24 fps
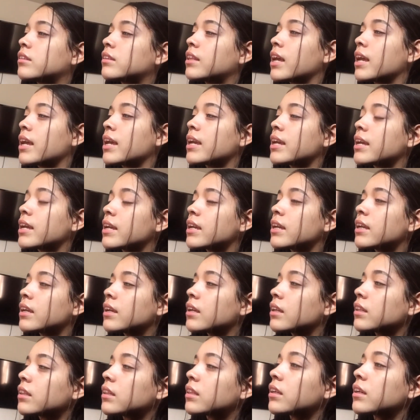the
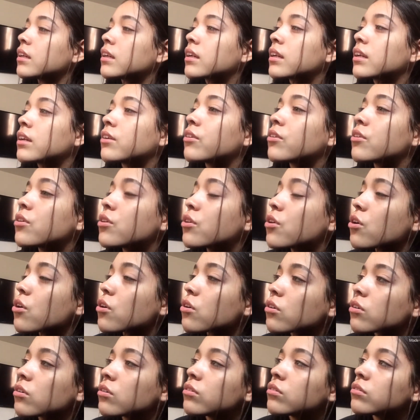
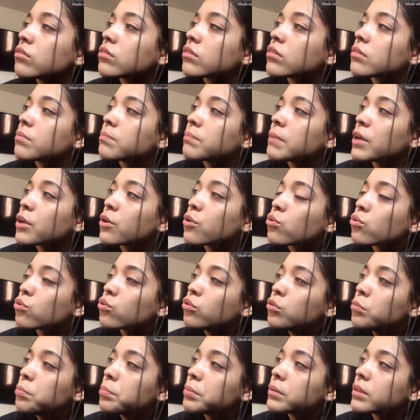girls, my
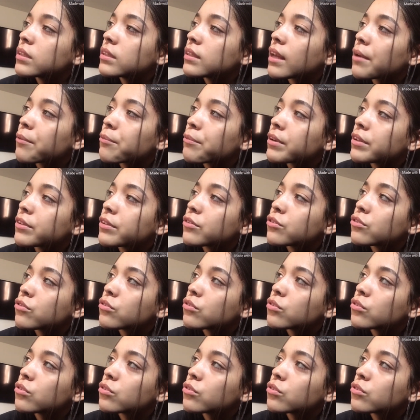group, they went